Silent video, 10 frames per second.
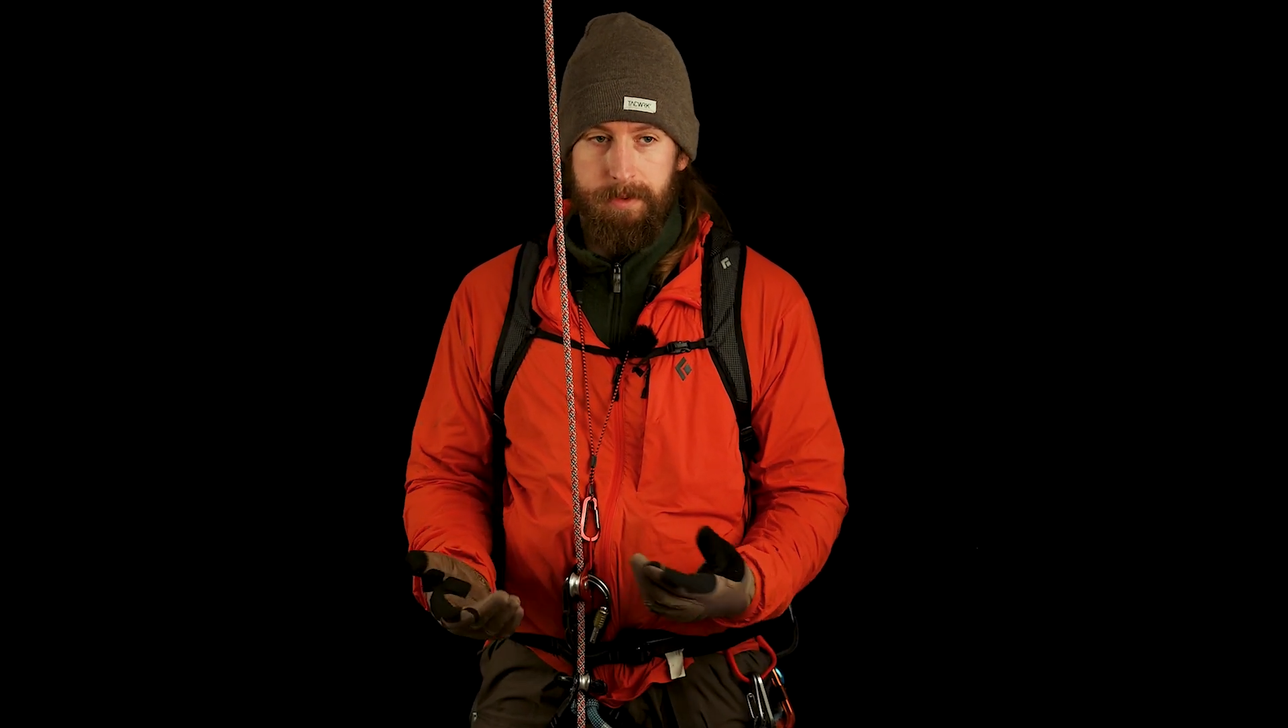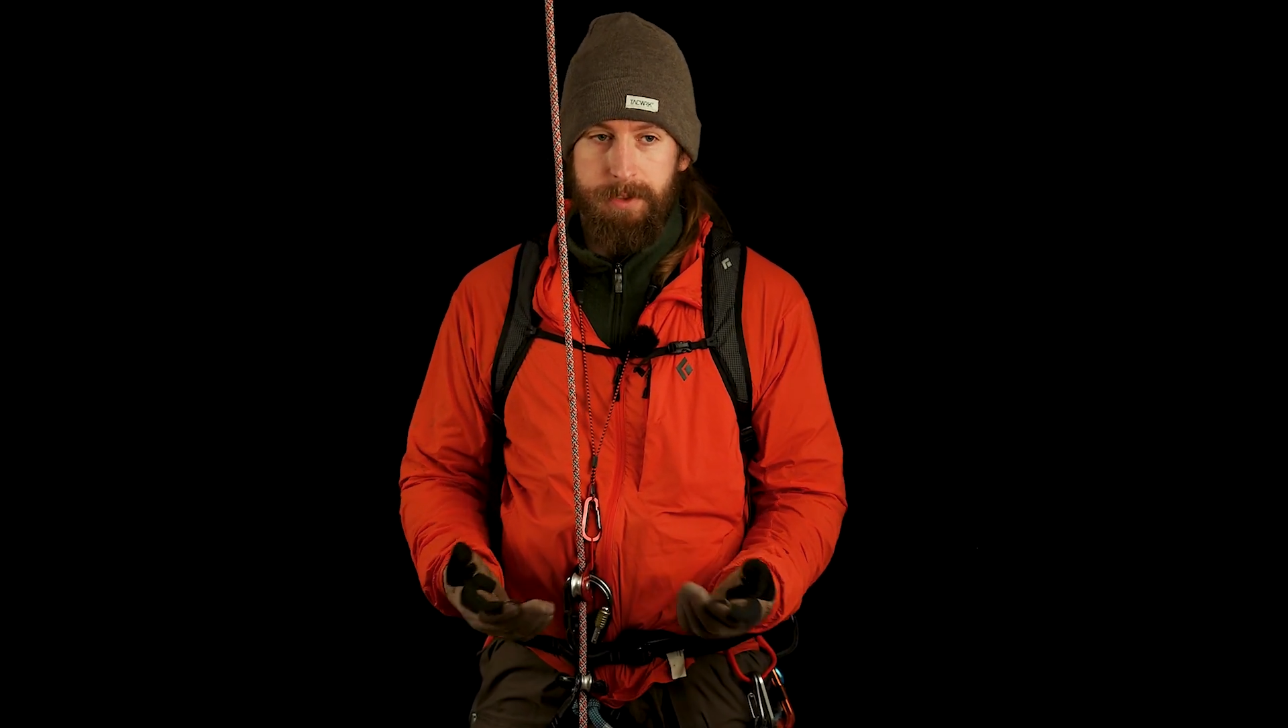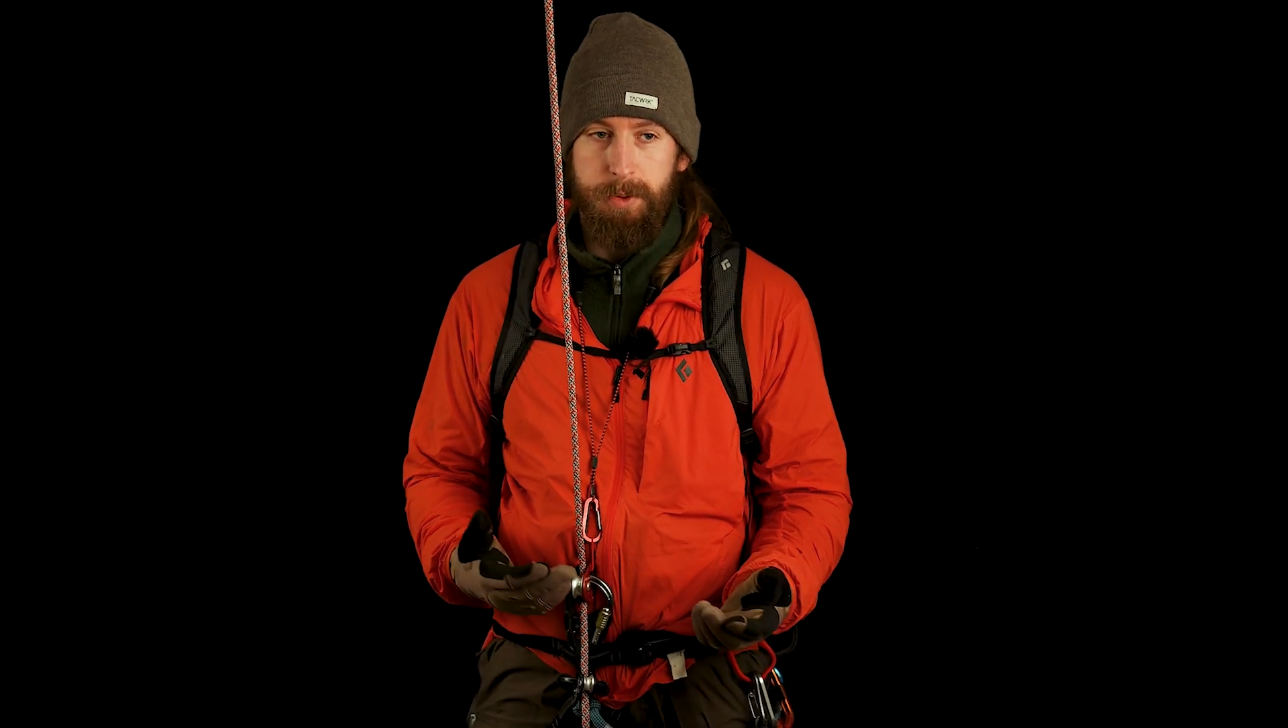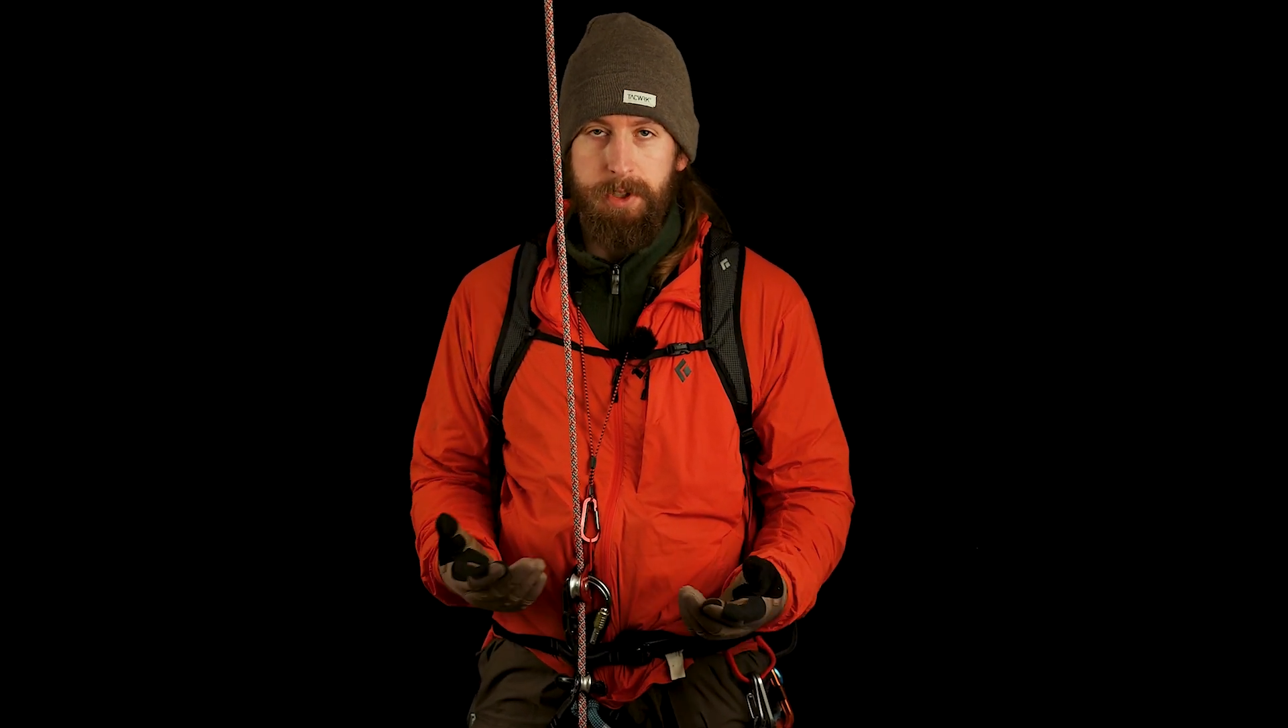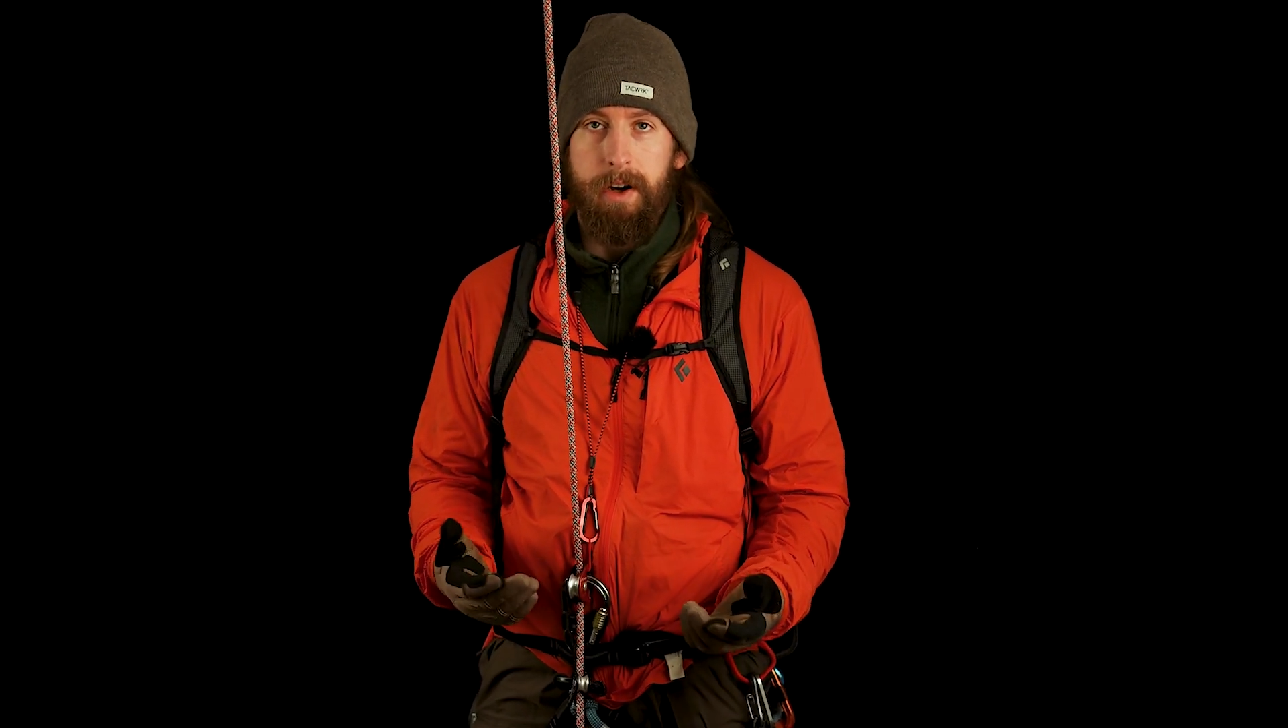sooner